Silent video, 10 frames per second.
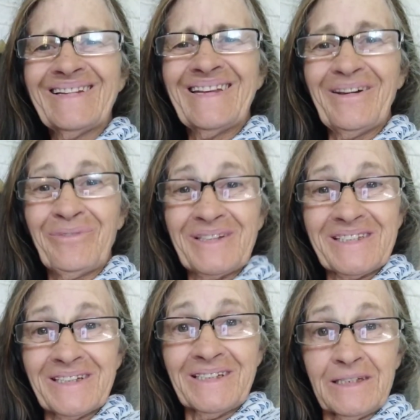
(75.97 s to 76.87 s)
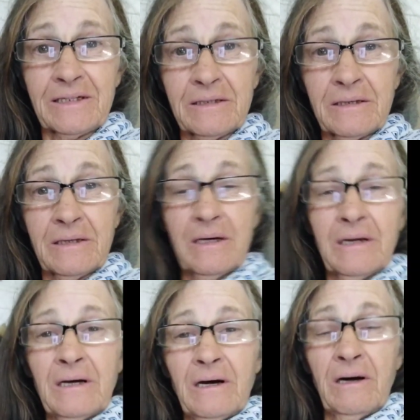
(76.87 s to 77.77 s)
deficit,
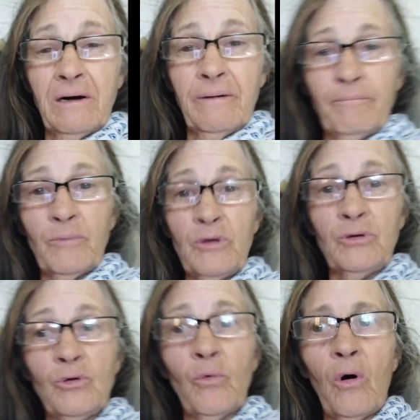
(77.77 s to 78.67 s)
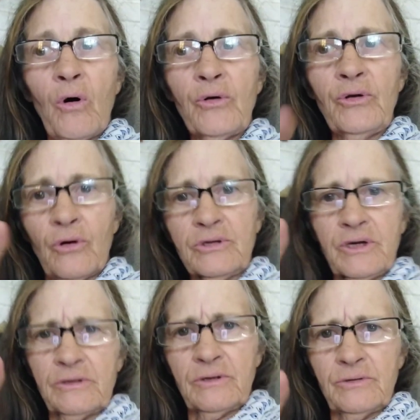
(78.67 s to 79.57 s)
you are not
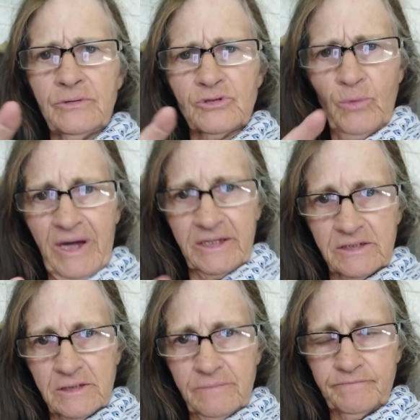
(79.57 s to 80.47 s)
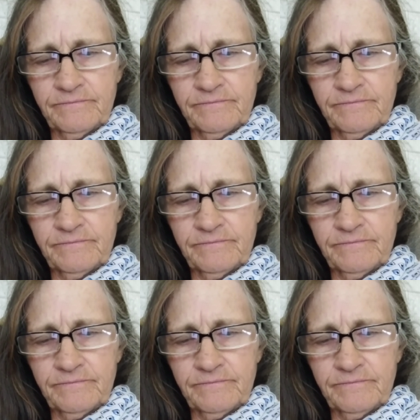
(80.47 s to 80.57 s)
going to lose weight.